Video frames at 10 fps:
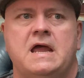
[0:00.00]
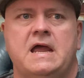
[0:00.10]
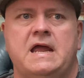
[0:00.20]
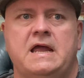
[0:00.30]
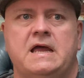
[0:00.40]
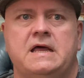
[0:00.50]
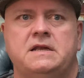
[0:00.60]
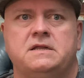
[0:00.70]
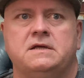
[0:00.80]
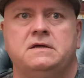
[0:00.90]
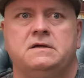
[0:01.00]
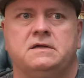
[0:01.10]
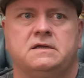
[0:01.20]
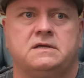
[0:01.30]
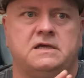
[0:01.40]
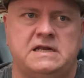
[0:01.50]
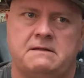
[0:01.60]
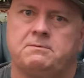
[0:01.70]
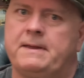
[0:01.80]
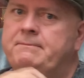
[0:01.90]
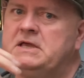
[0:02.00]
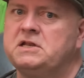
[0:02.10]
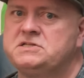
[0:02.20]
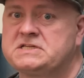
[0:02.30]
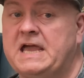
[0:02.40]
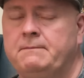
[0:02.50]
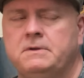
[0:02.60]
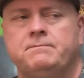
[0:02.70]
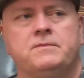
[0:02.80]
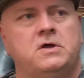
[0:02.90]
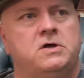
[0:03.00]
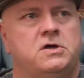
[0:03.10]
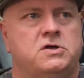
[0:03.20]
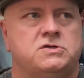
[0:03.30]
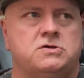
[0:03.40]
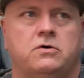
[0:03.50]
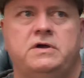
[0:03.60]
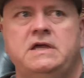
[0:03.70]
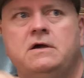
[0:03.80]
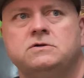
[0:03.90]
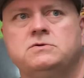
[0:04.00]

and kidnapped the baby and escaped. So he goes